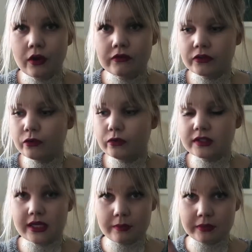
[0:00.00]
of the
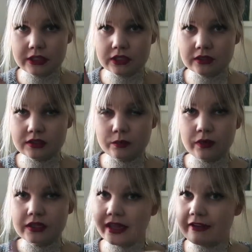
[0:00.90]
Rosé Bleach London
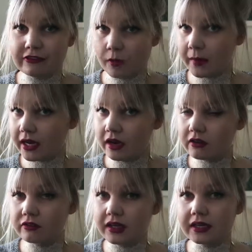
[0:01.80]
one and left it on my
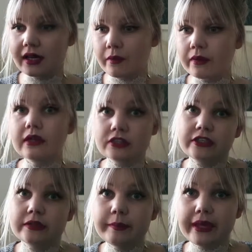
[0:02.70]
hair for like an hour, it
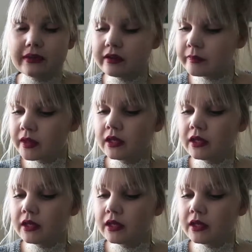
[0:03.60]
turned to pink.